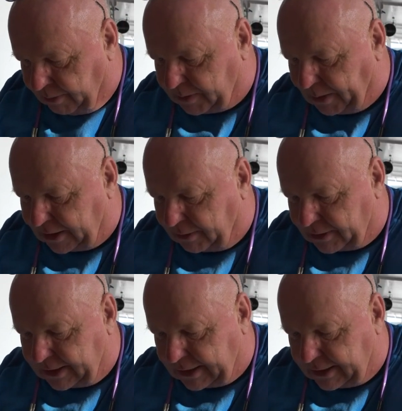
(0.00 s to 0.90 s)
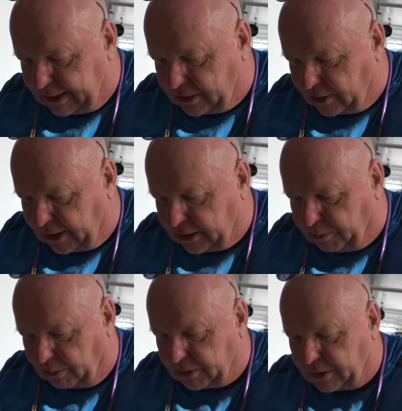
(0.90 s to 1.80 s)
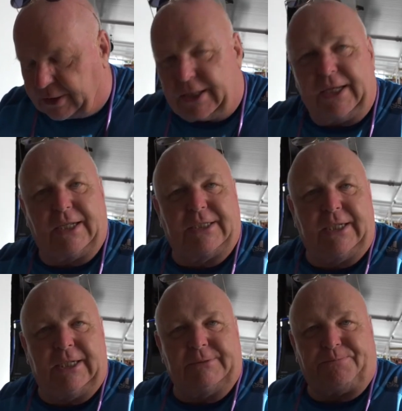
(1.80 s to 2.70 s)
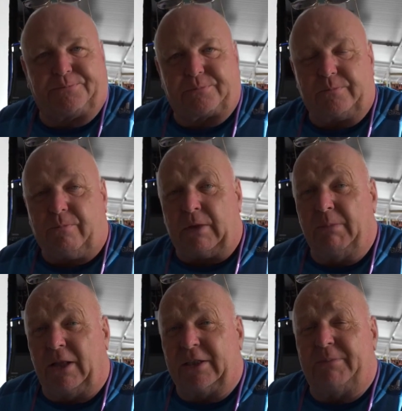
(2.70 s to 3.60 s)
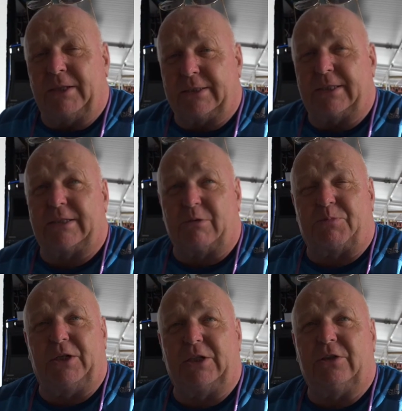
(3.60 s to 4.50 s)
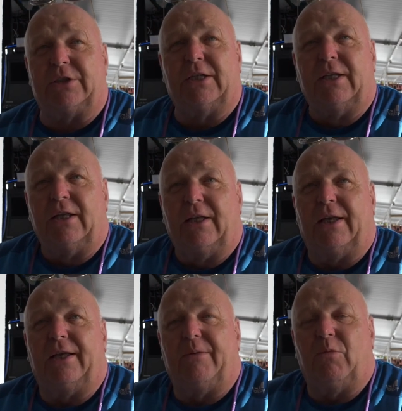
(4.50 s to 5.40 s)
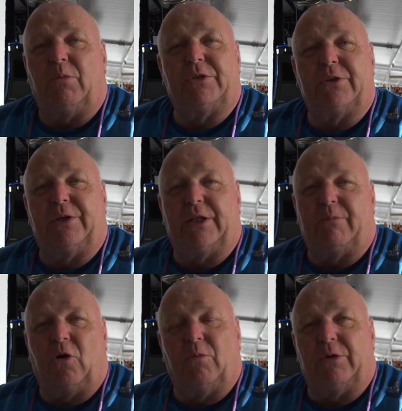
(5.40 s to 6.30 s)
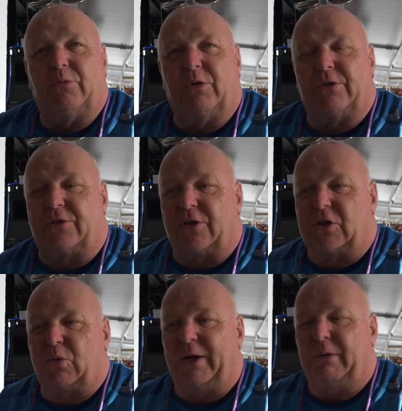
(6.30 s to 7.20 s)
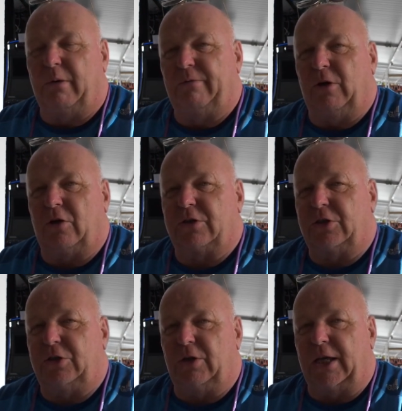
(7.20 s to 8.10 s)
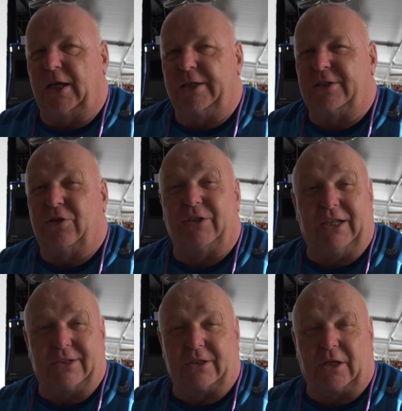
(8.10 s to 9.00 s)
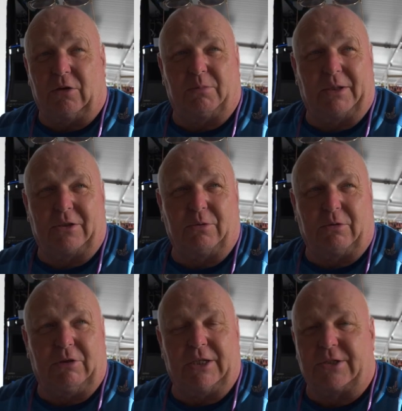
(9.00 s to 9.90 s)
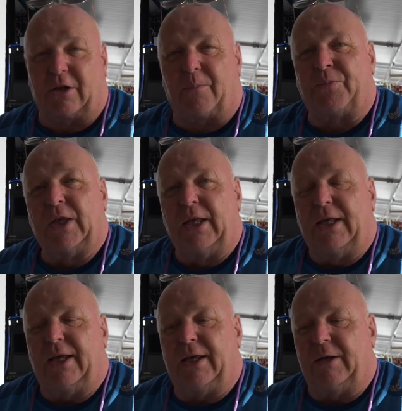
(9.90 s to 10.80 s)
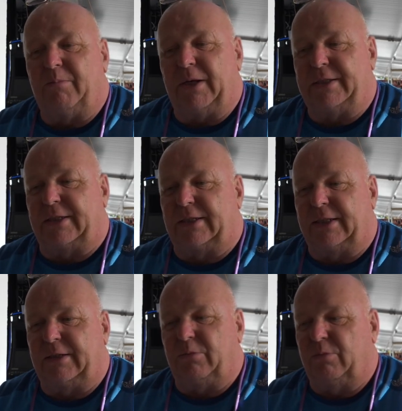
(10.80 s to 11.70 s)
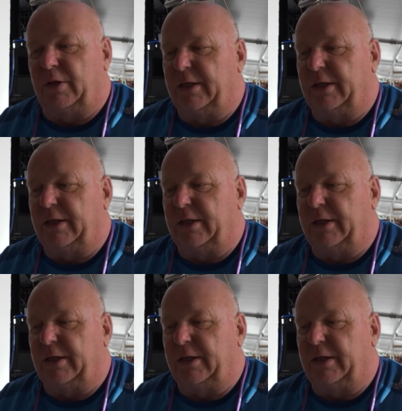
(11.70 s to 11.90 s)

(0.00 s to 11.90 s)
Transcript: missed Balkan Banter yesterday, so glad you popped on today. Hi, Tina. Balkan Banter yesterday was pretty good. What we're doing at the moment was there's 21 vlogs that Giuliani's done years ago, two or three years ago. And basically,